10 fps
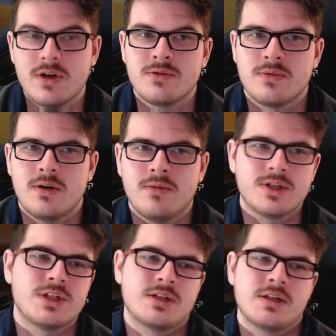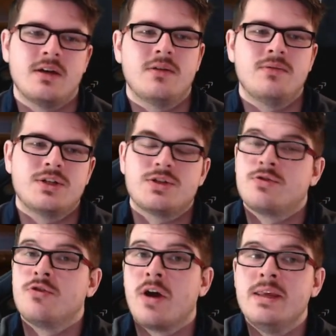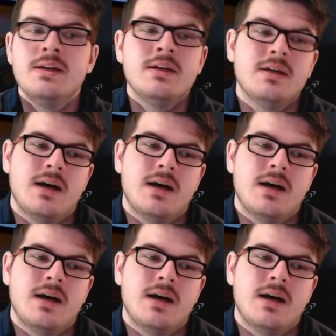as well, which is great.